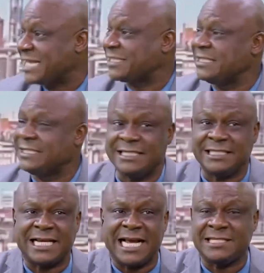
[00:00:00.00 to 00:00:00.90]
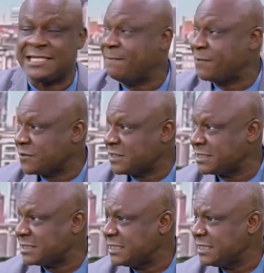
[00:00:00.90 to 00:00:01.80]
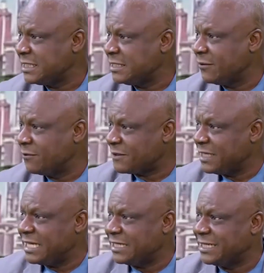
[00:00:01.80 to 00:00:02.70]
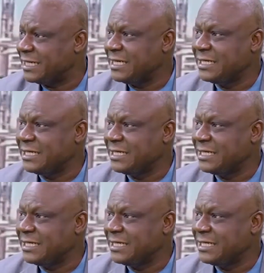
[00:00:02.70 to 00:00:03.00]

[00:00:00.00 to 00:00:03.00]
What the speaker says: actually digitized their process of clearing.